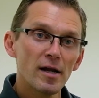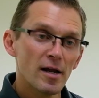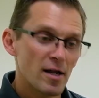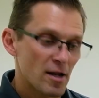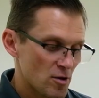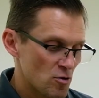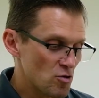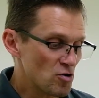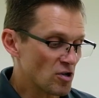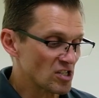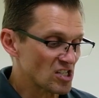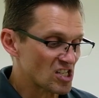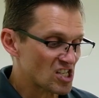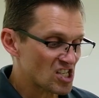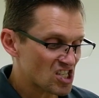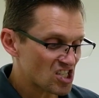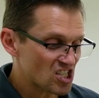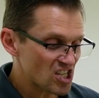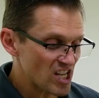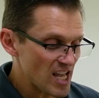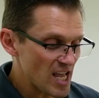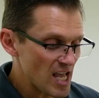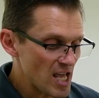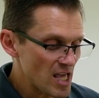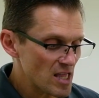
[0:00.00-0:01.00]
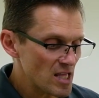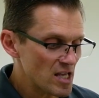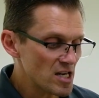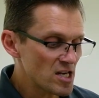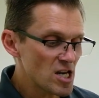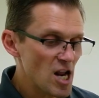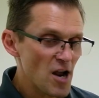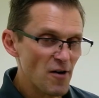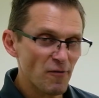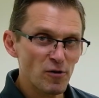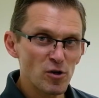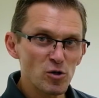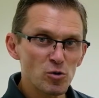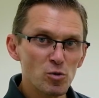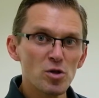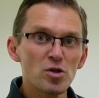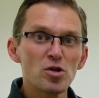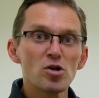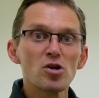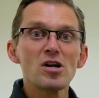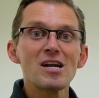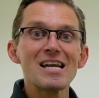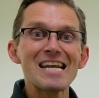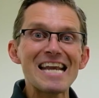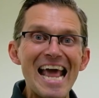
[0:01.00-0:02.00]
You can see the difference with
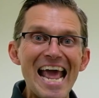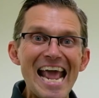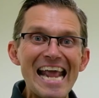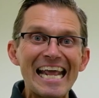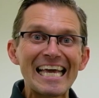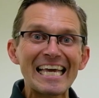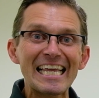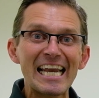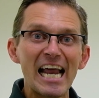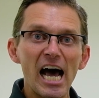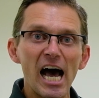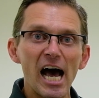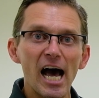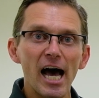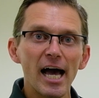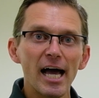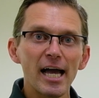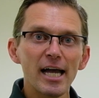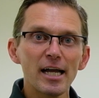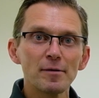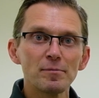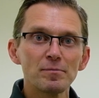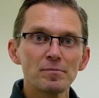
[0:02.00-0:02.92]
your naked eye.